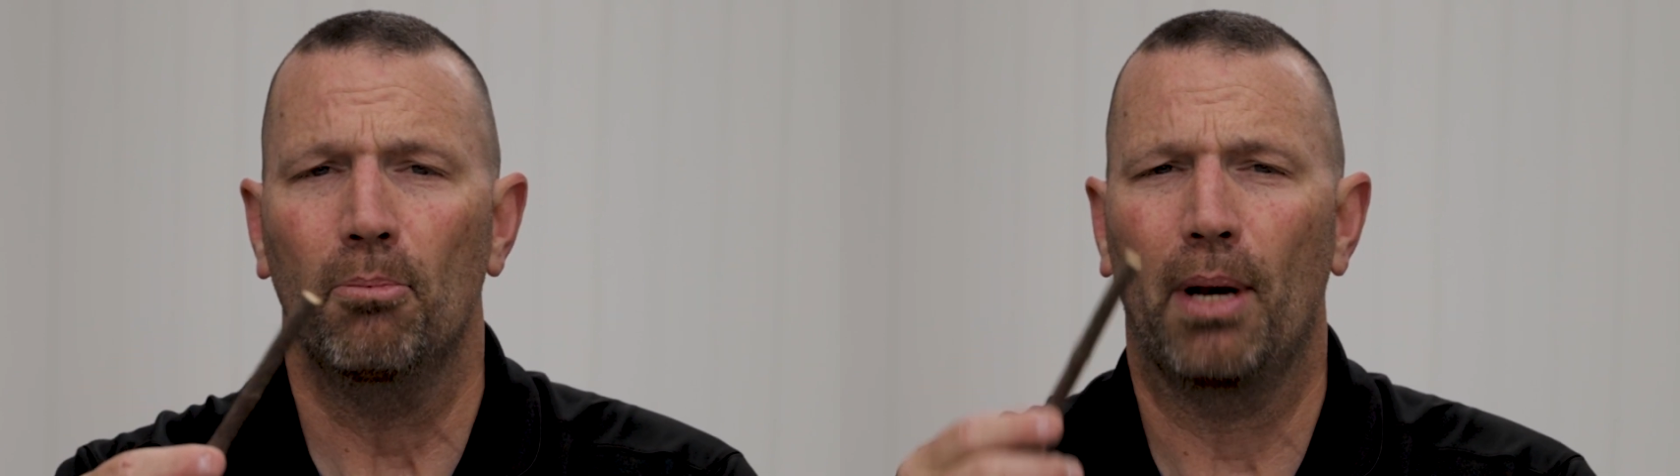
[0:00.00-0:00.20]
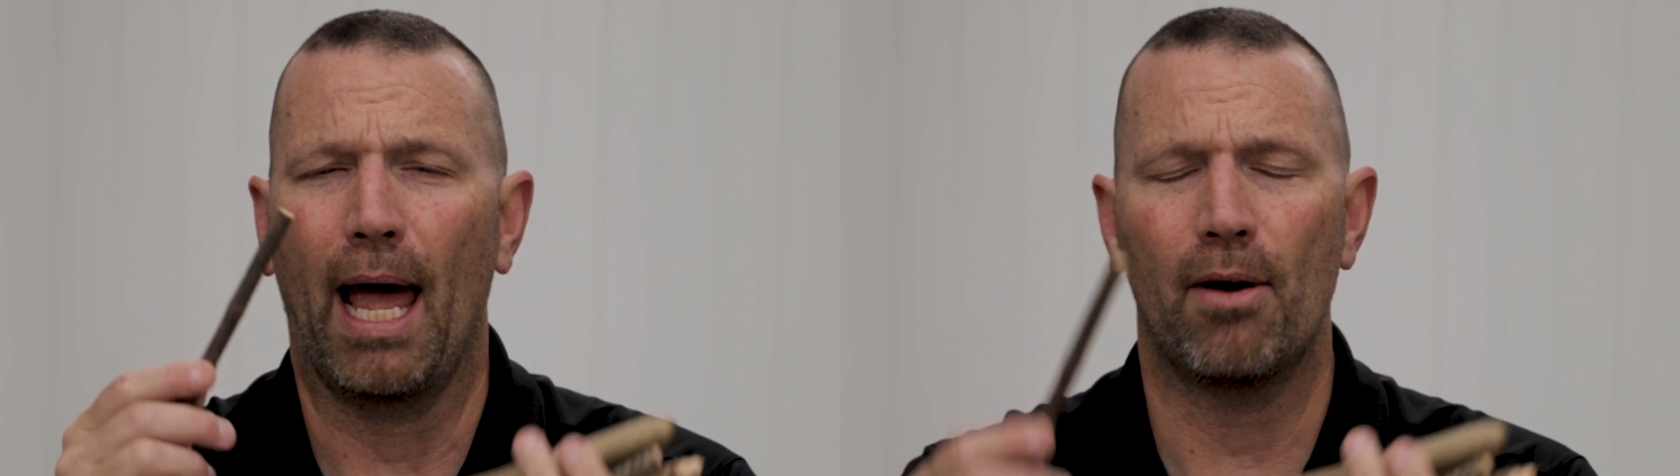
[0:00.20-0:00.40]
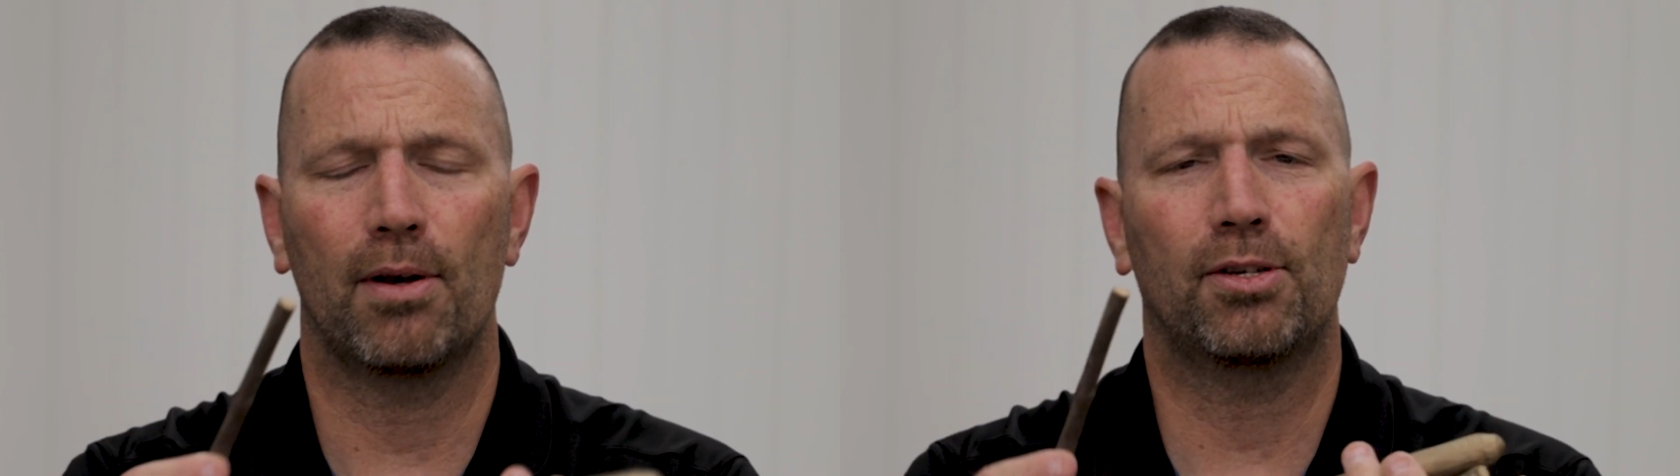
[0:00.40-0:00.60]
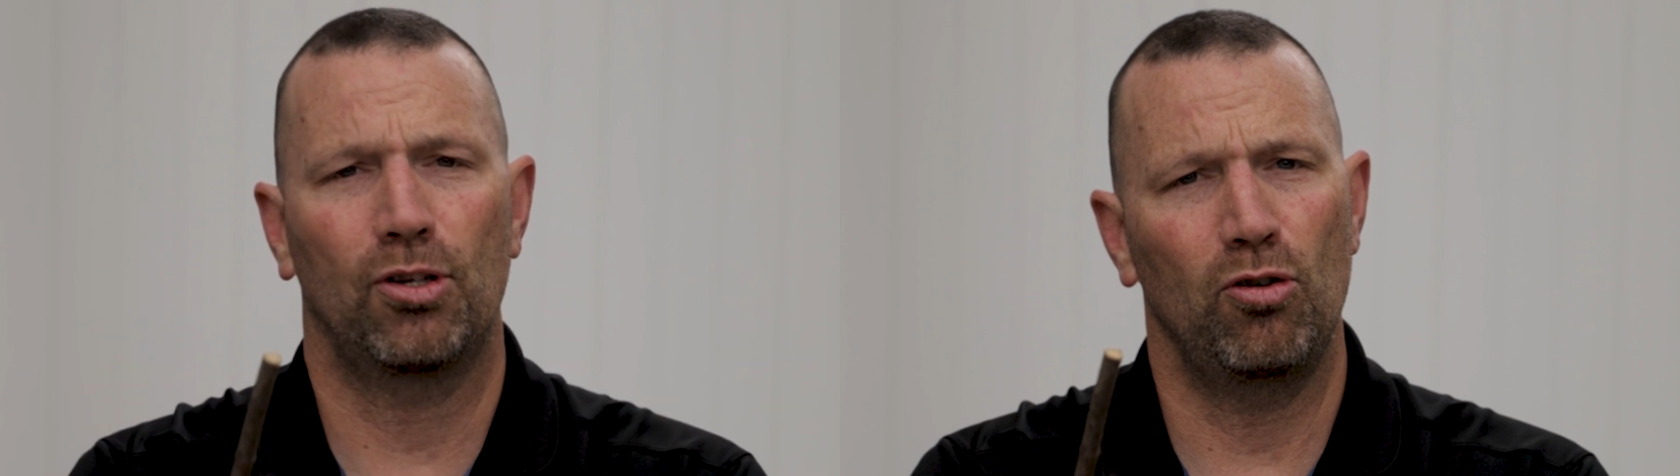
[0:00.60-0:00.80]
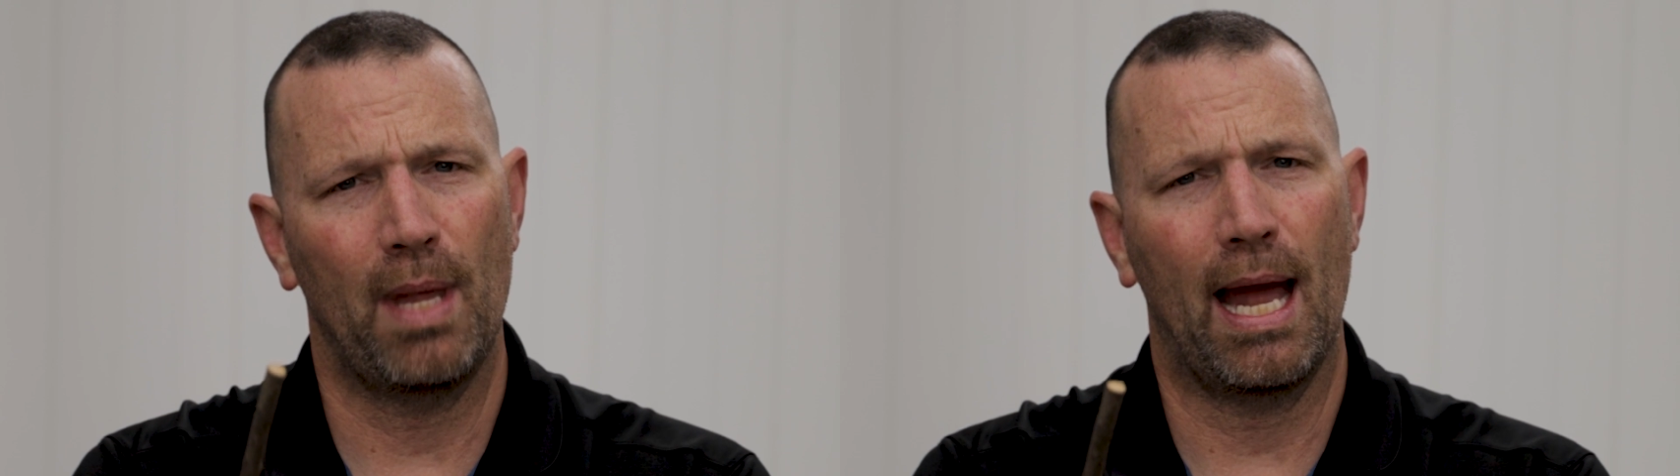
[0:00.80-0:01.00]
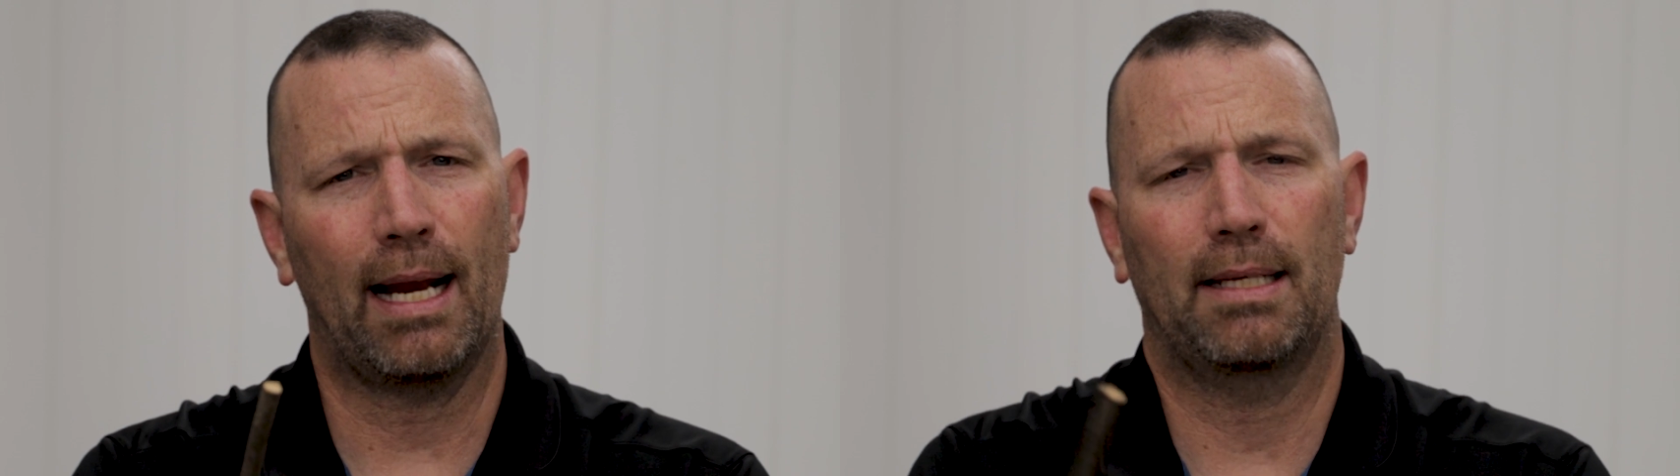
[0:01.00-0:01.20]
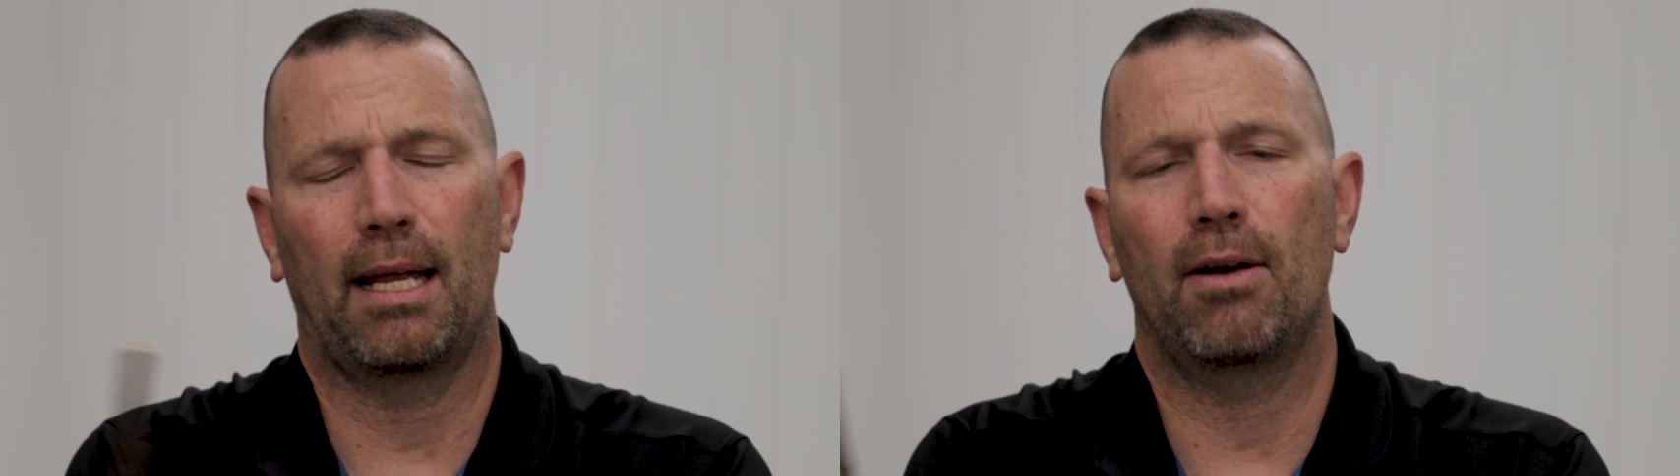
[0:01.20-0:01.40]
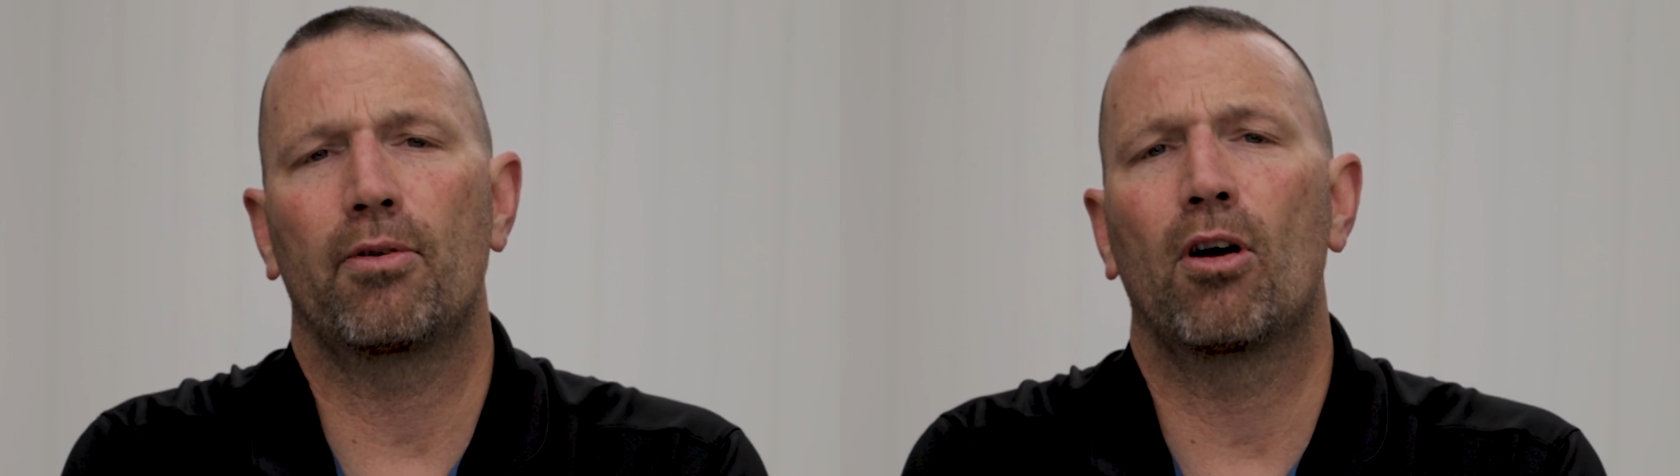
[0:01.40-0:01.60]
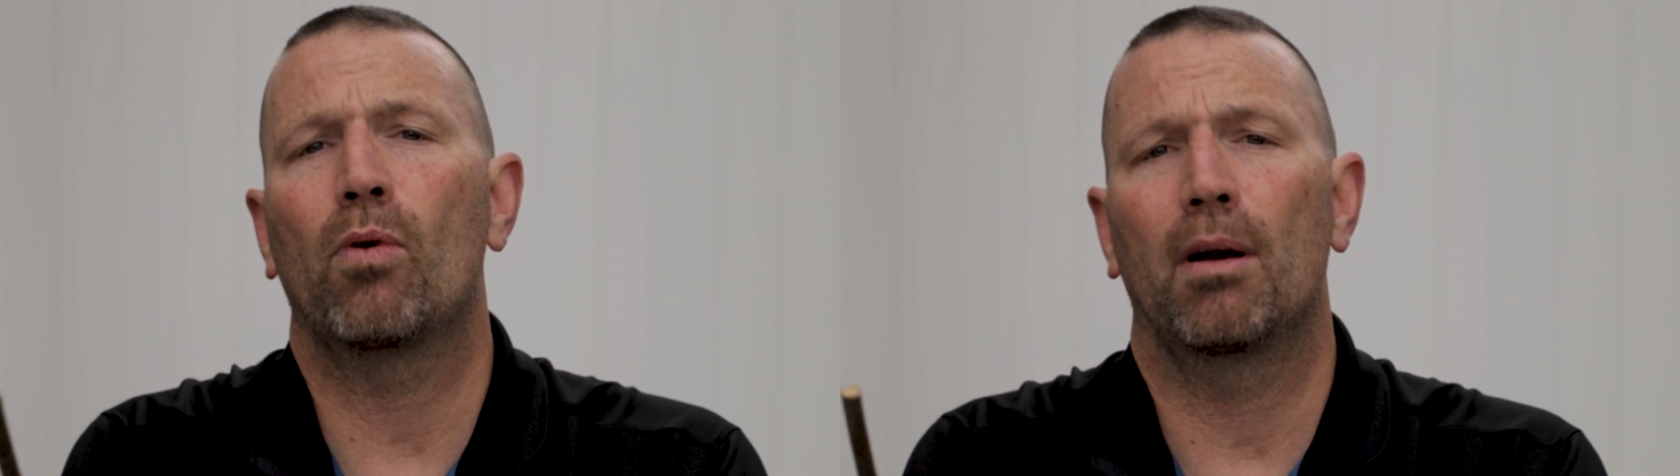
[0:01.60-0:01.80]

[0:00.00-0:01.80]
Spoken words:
but I don't assume that because I don't know